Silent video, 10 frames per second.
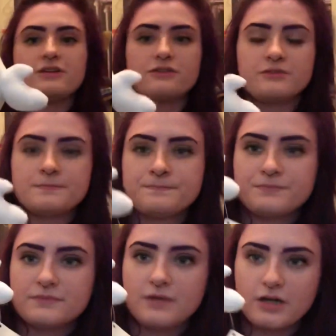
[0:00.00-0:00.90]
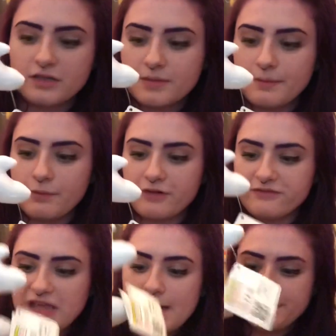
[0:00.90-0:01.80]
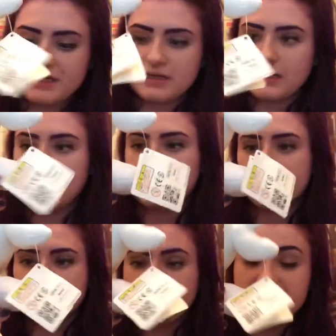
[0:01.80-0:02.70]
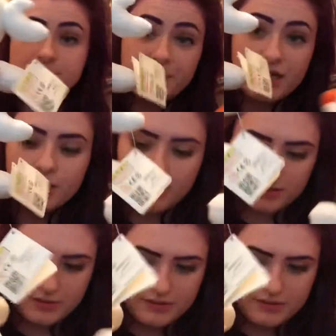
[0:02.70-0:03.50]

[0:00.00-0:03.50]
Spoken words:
ears are a little bit more floppy. It's bigger.